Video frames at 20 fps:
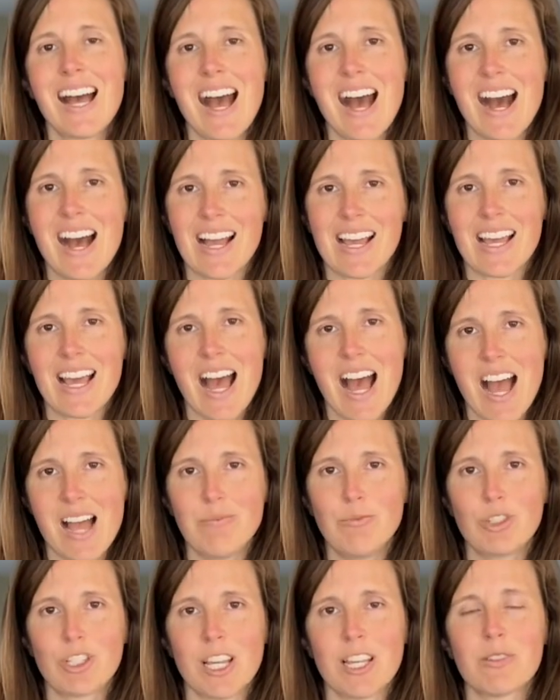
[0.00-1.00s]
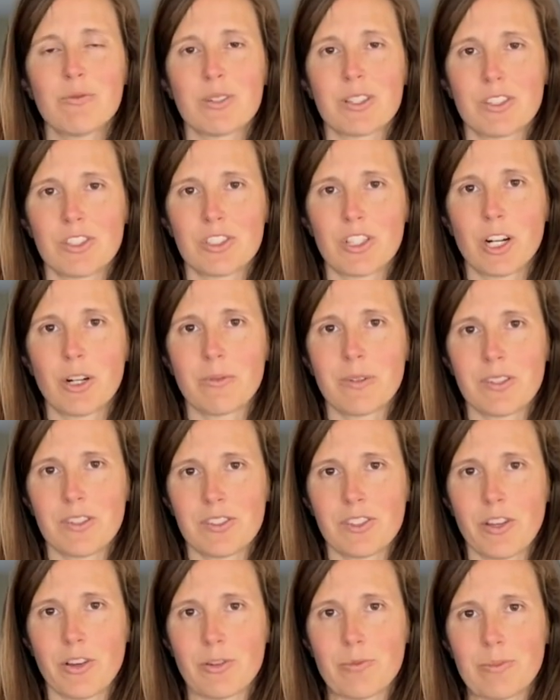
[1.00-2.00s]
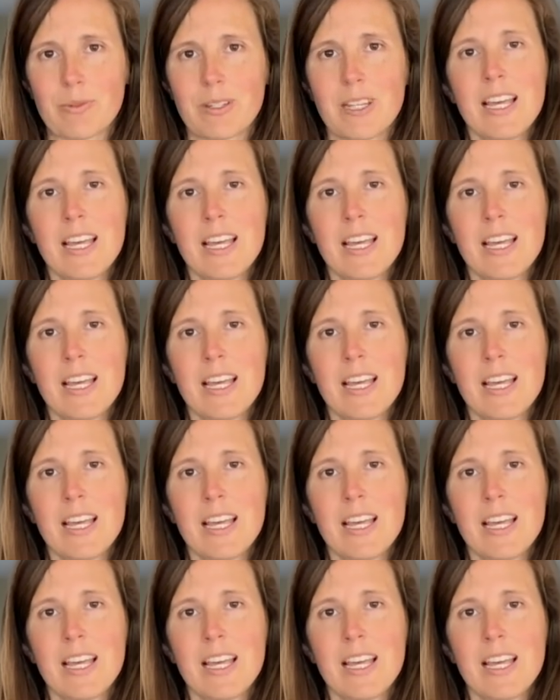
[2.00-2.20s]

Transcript: Hi, I'm Jen with Start With Soap,